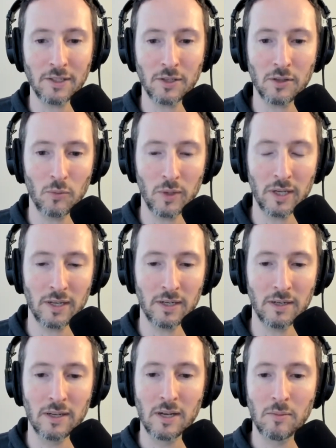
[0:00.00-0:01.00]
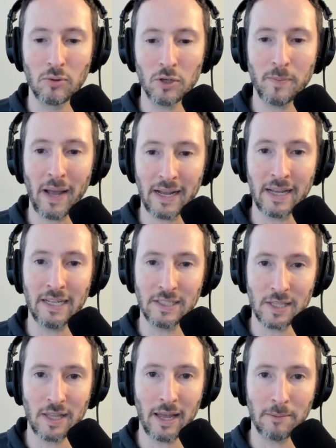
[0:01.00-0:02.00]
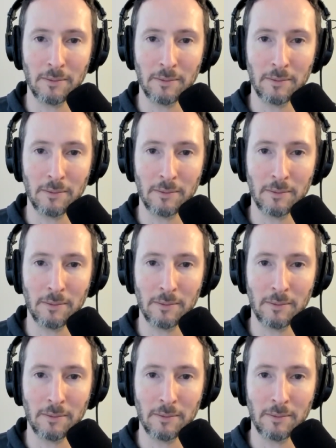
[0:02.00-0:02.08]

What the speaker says: so that we can push back against that.